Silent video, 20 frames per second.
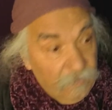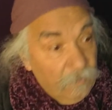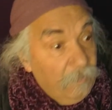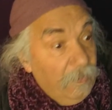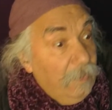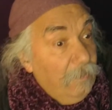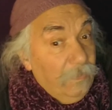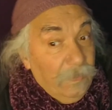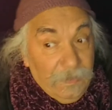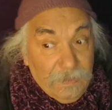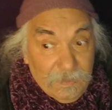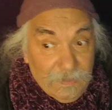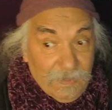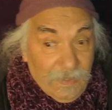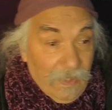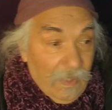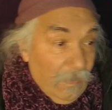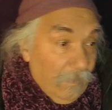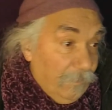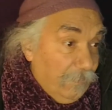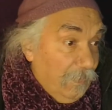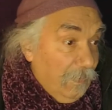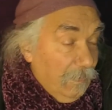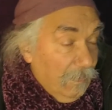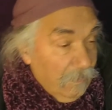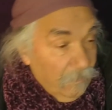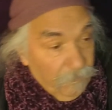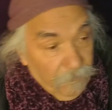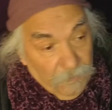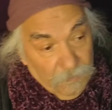and maybe help the
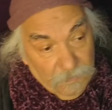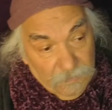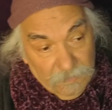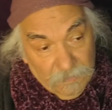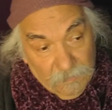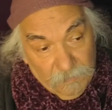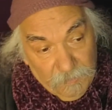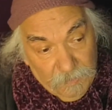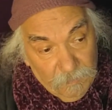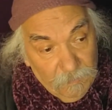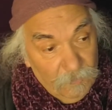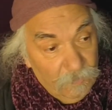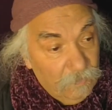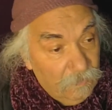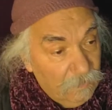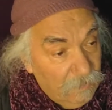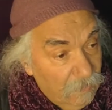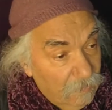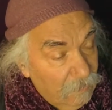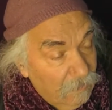other person to be more